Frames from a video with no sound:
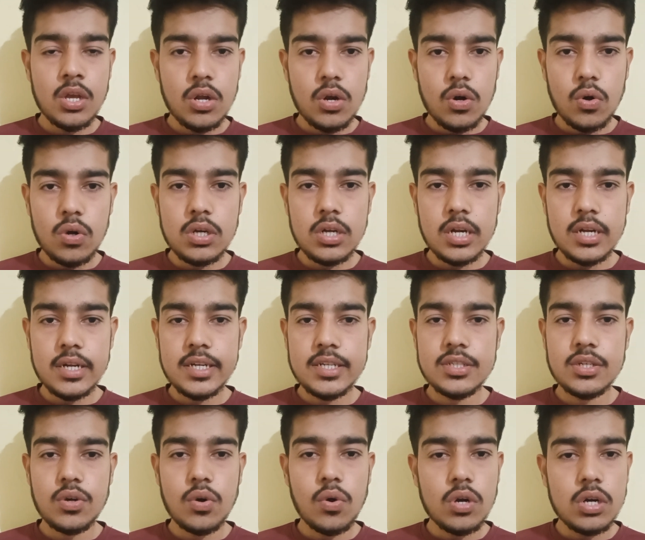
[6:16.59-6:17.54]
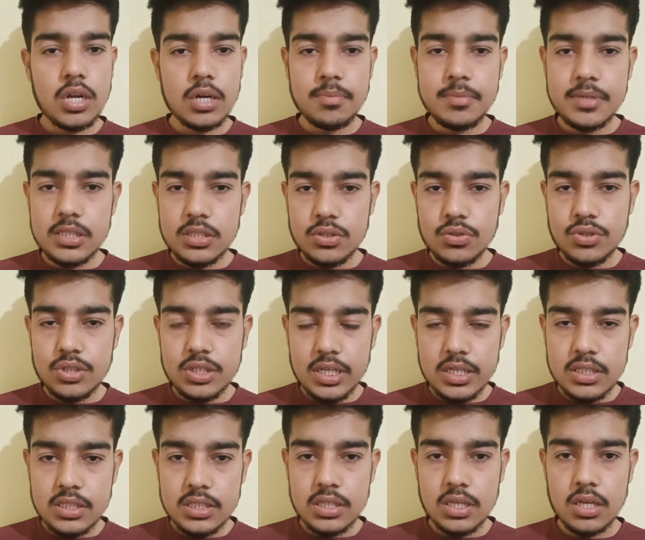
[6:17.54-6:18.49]
Alter means you
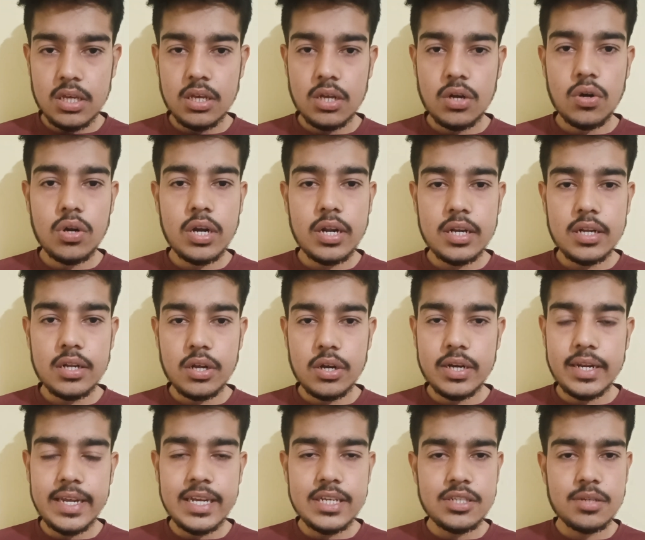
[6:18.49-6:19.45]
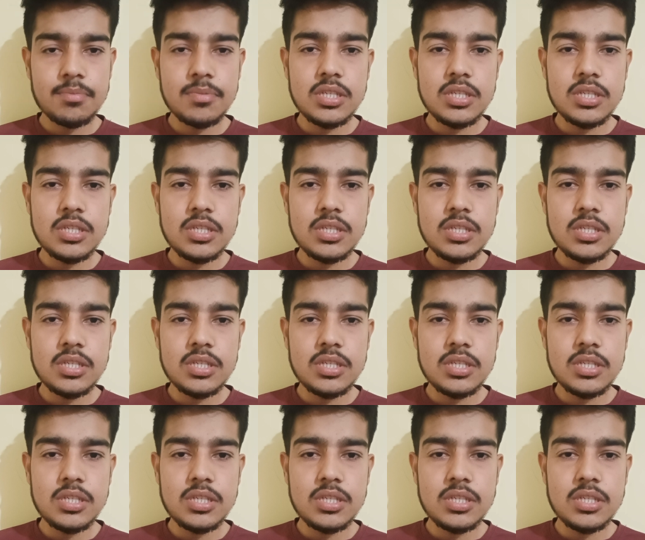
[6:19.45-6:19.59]
change. Altercation